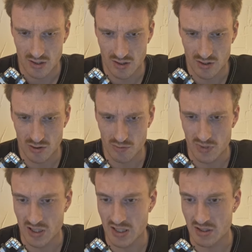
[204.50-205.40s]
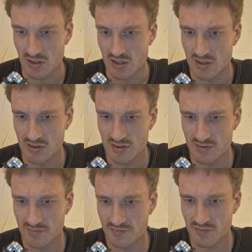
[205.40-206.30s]
Oh my god.
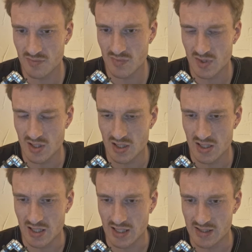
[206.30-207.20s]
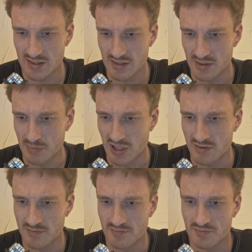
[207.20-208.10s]
I guess this is
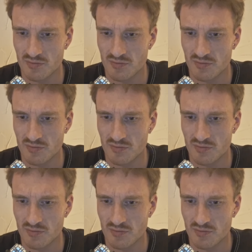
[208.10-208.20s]
better.